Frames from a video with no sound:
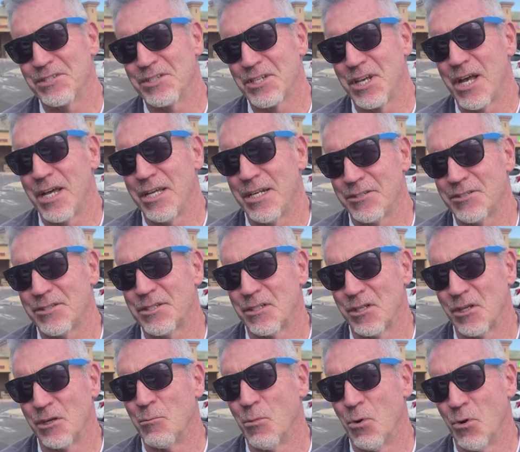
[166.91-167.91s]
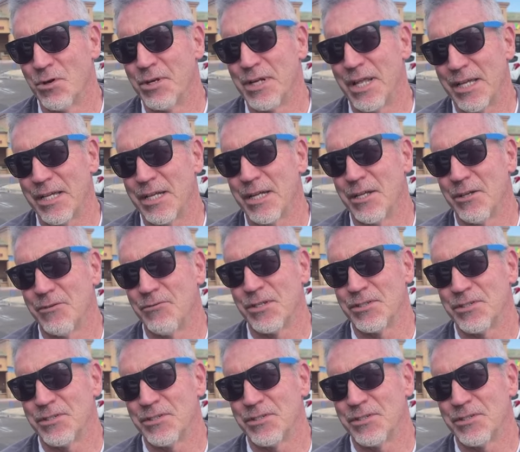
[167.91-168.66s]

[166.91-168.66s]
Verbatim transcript: side, it's a little more negative.